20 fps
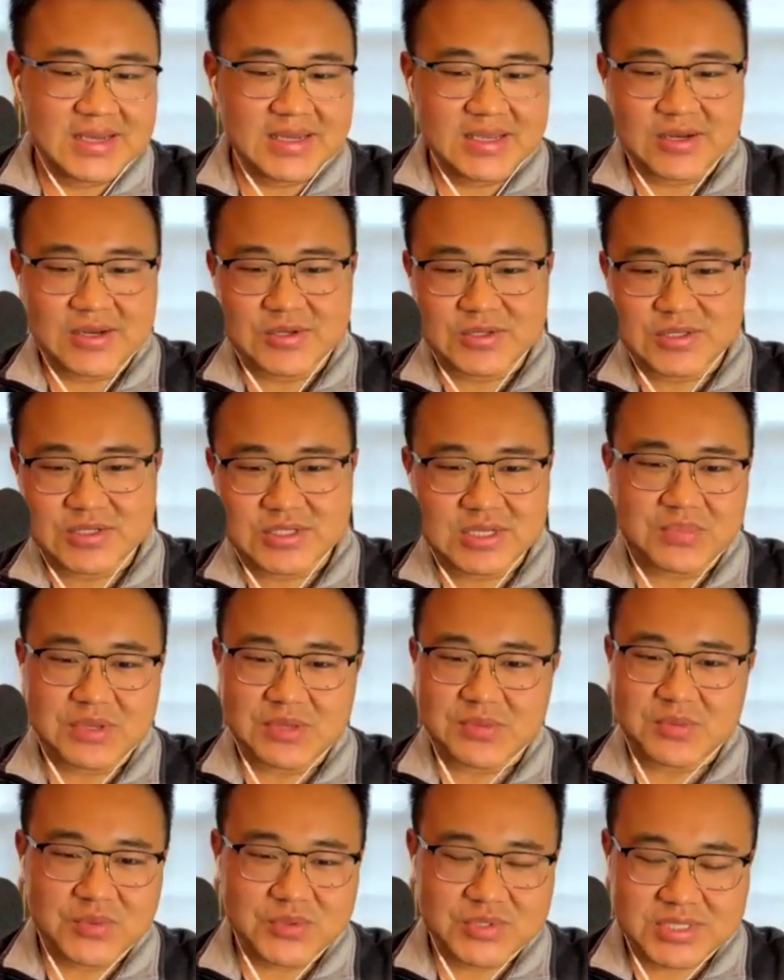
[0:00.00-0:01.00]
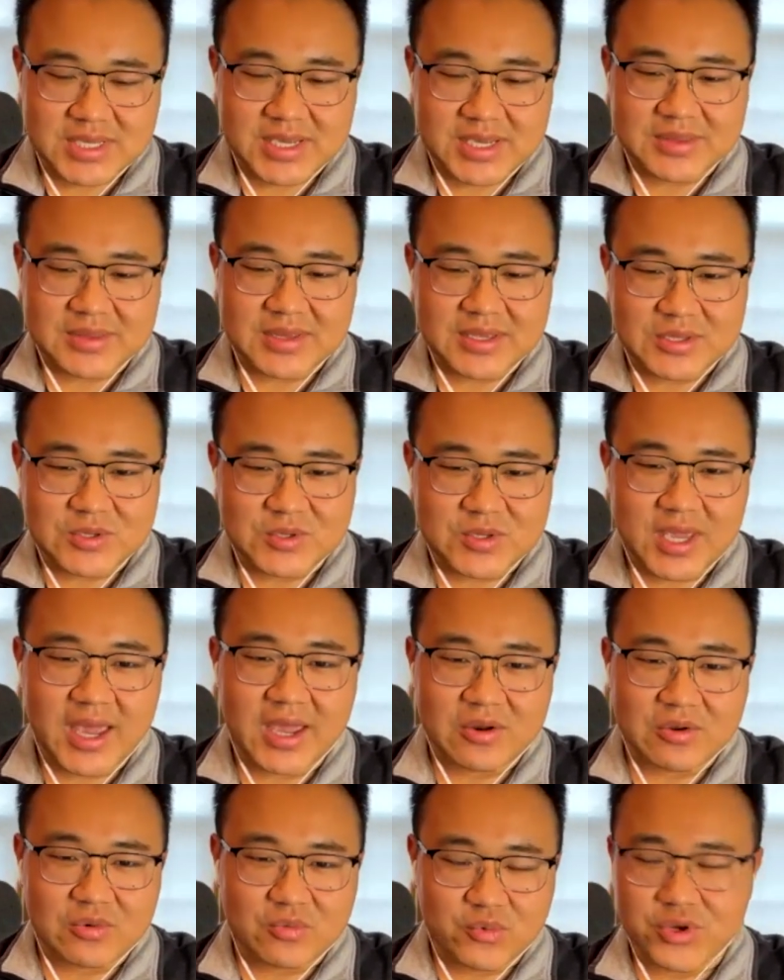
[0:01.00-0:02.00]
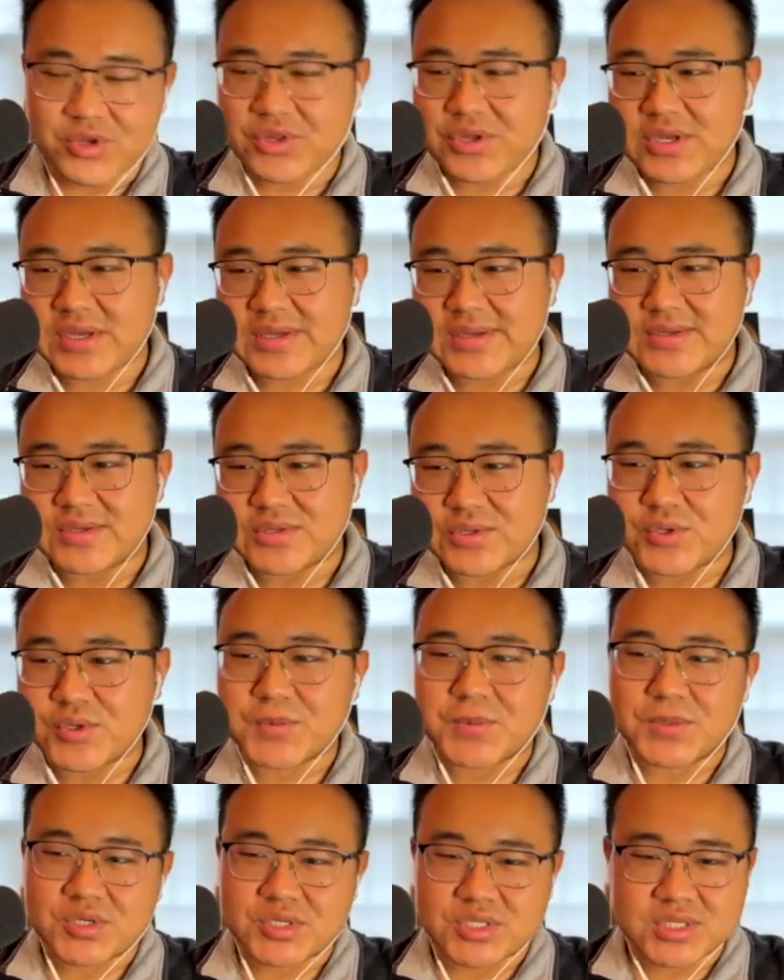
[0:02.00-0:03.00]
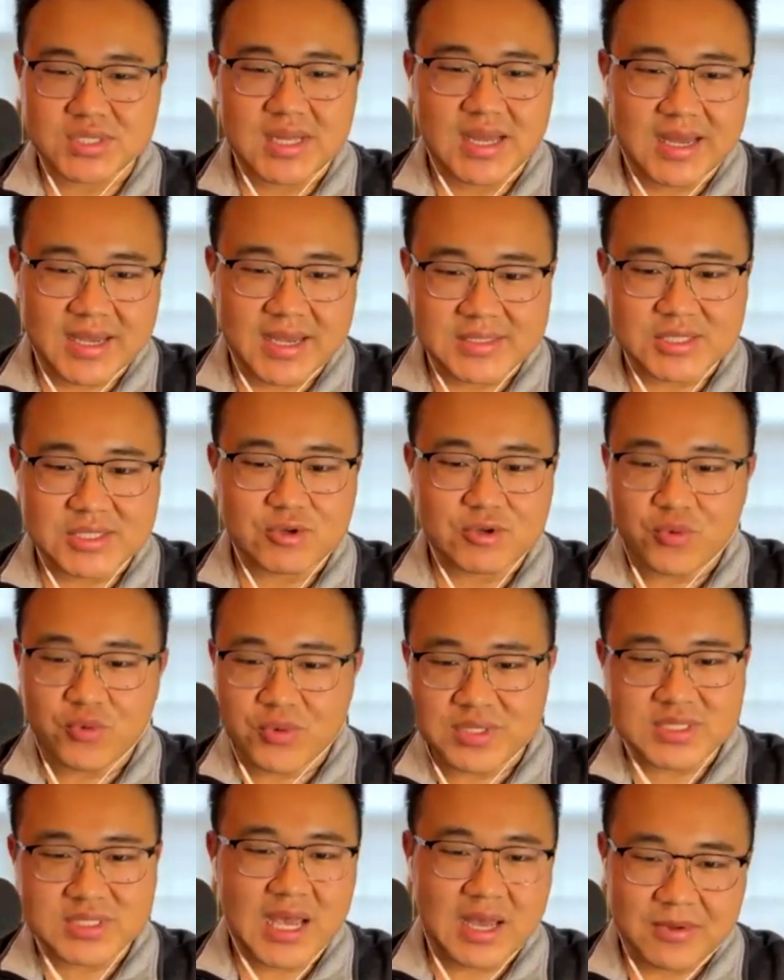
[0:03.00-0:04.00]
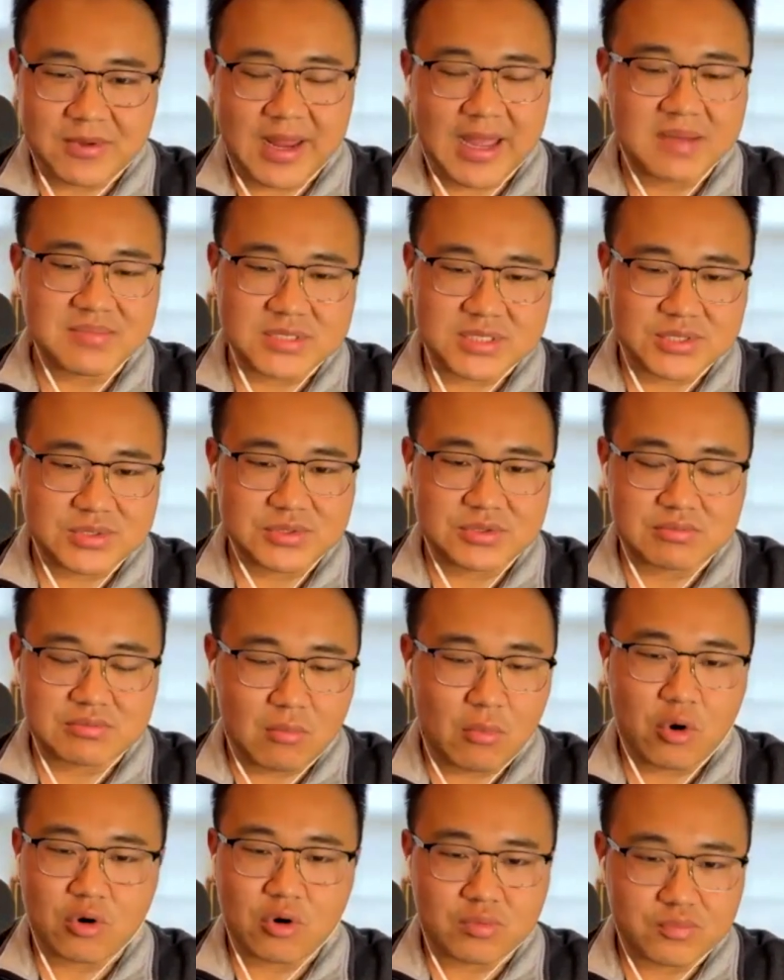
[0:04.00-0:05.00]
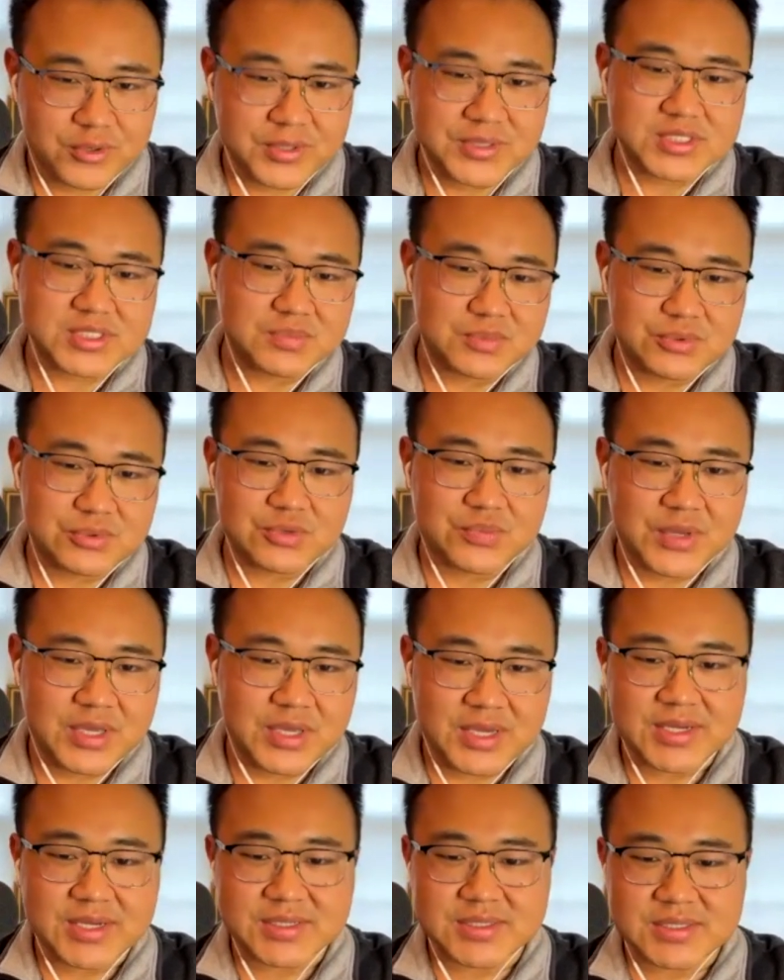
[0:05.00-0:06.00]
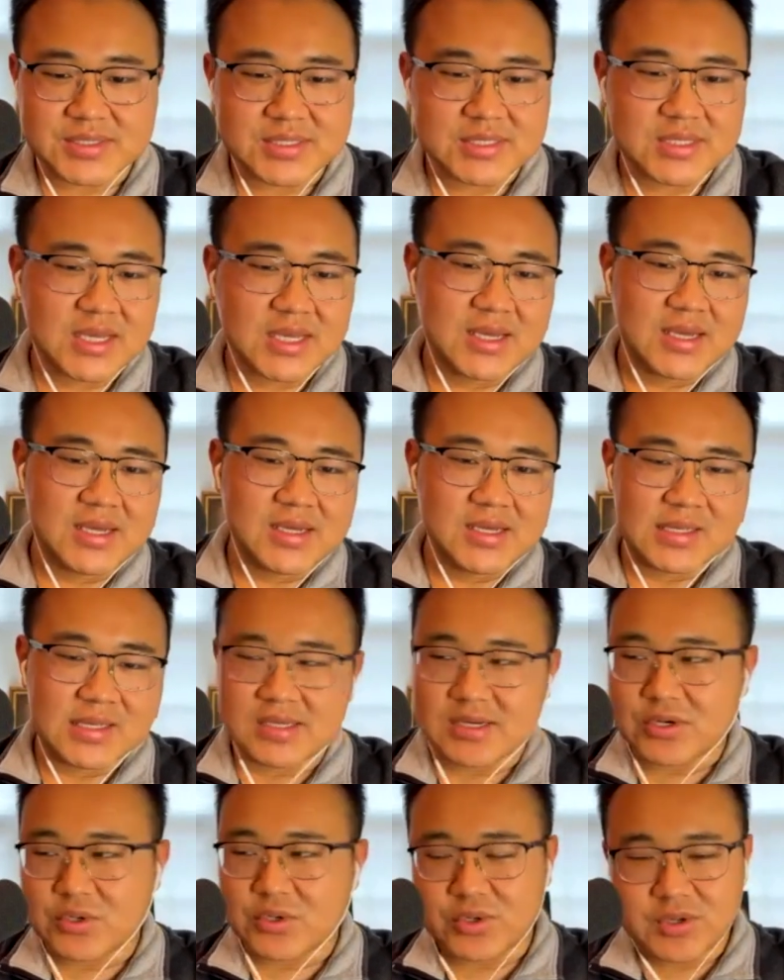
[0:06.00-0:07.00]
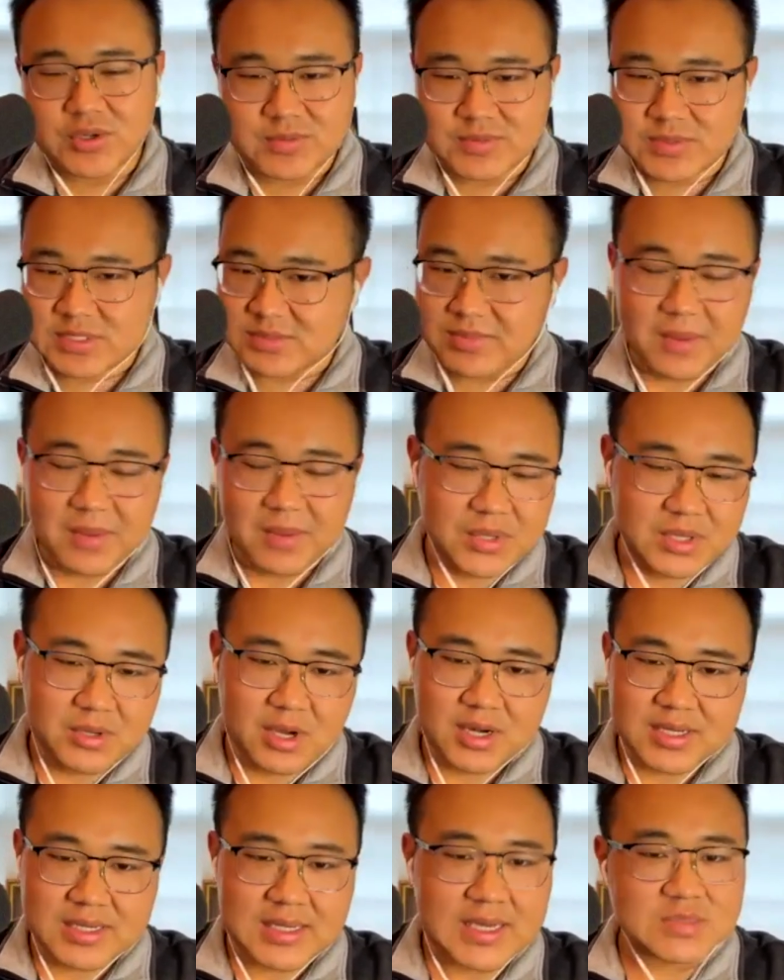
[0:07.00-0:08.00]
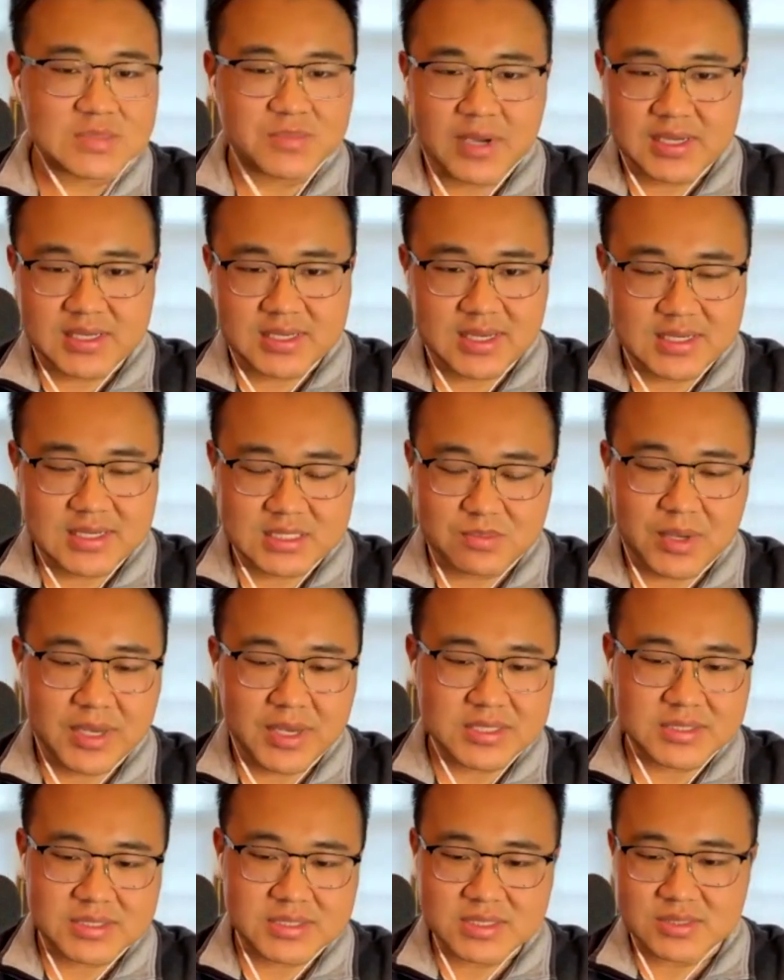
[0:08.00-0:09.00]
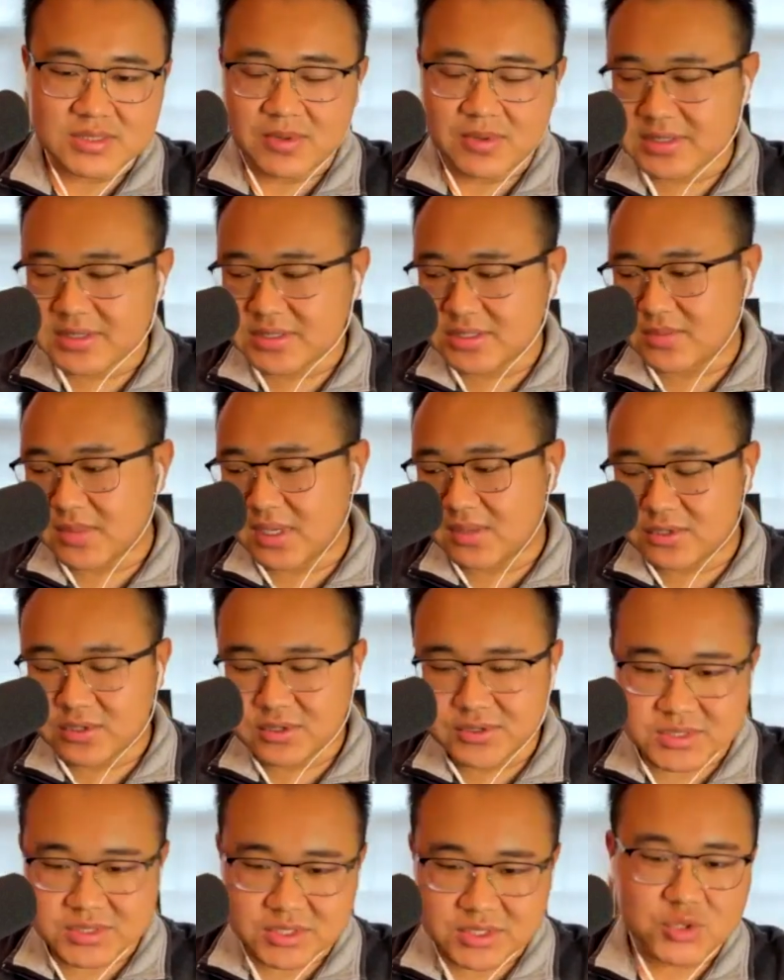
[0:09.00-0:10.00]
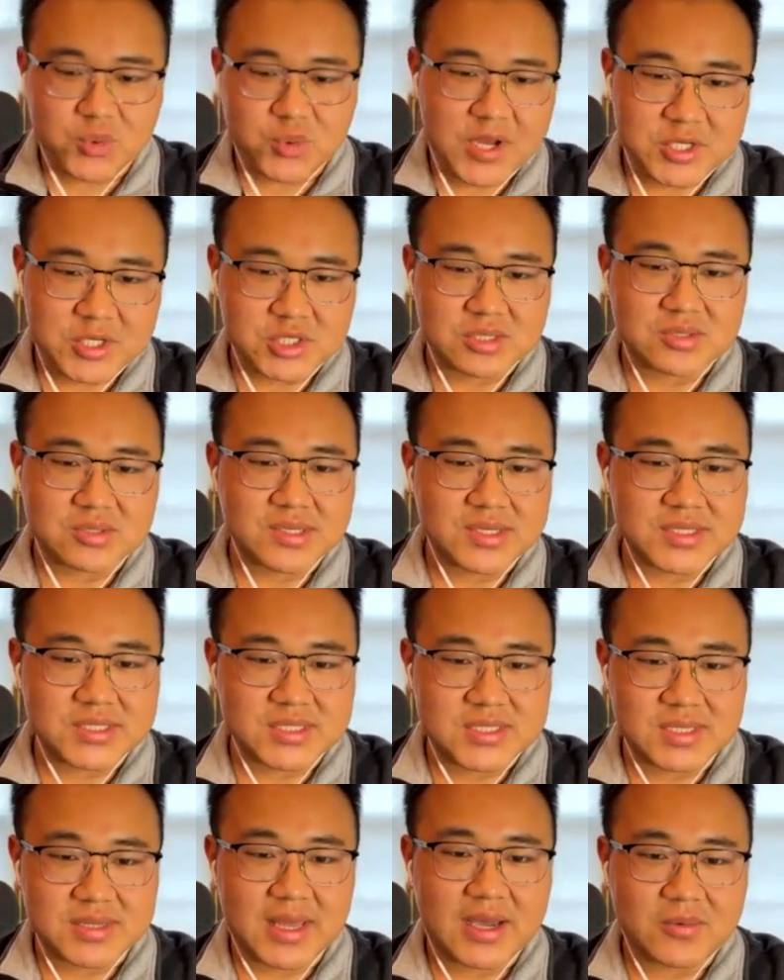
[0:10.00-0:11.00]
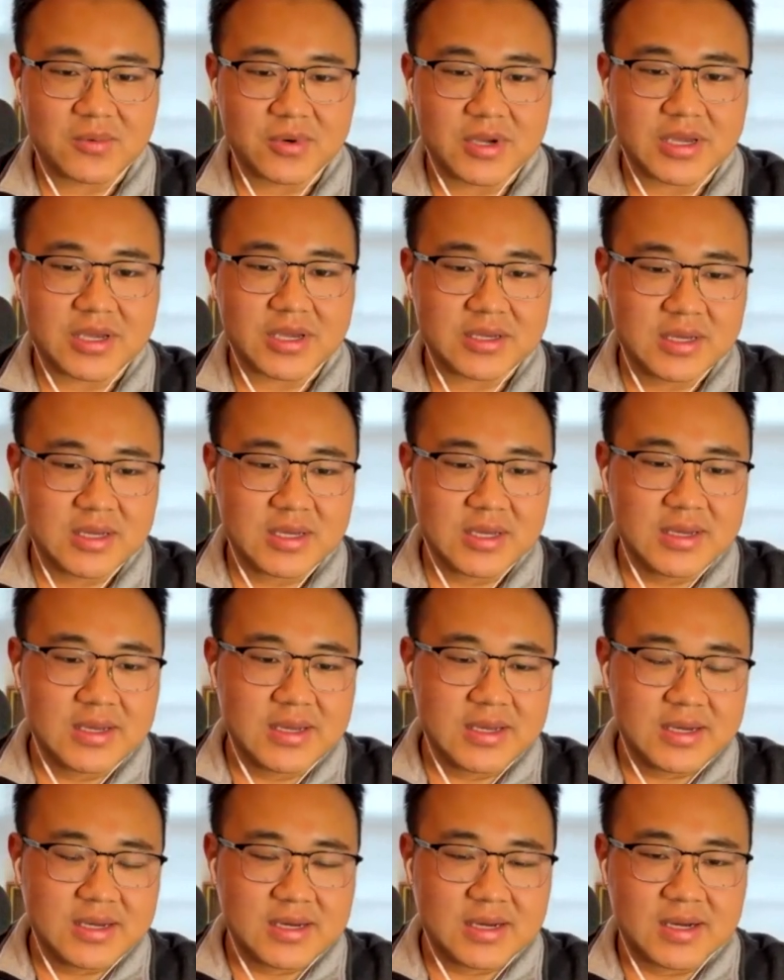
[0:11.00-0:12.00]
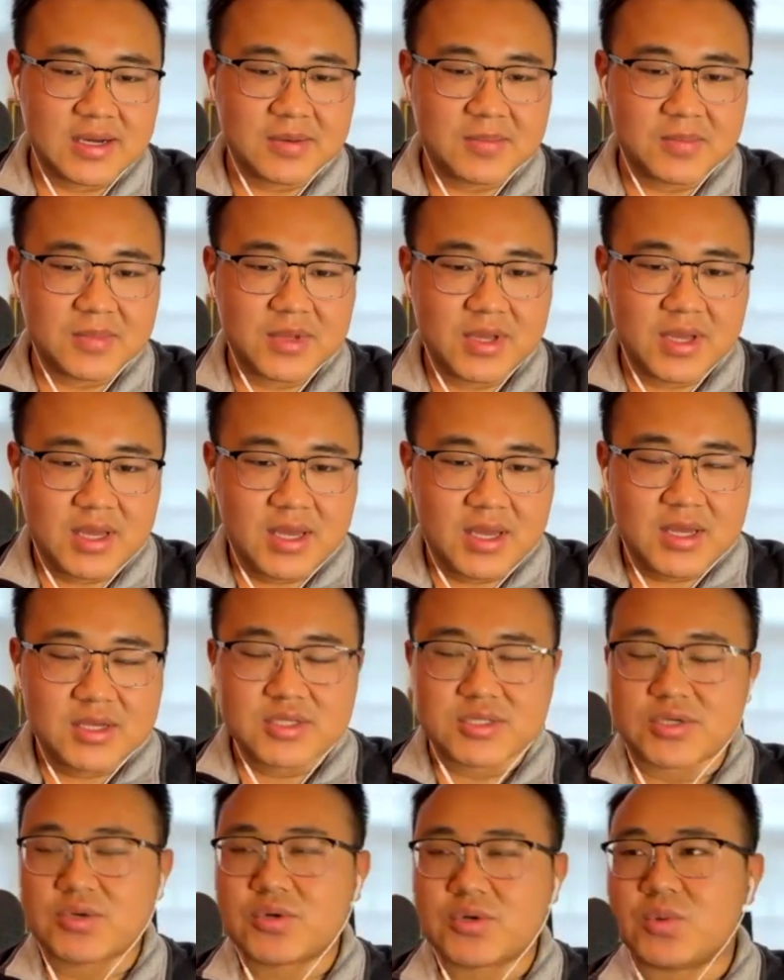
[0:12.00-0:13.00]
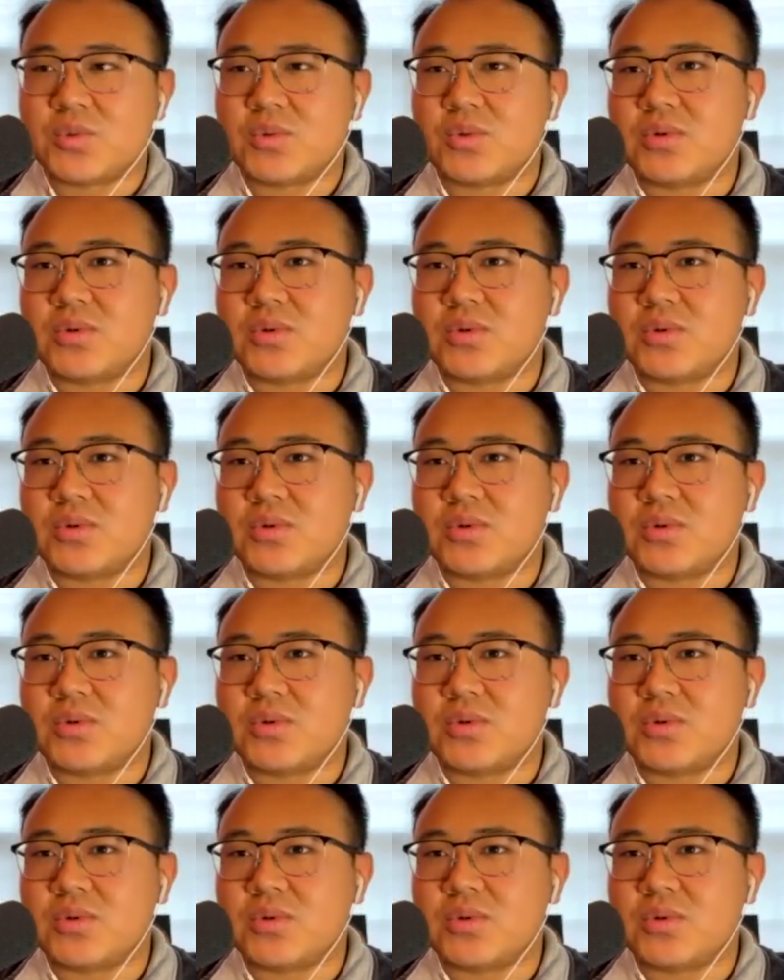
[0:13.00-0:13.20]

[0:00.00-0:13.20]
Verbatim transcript: You know, so some people will say that you can't really universalize and always have an absolute moral principle because you know it might be on a case by case basis, right? So maybe you're a situationalist in that way. Um, so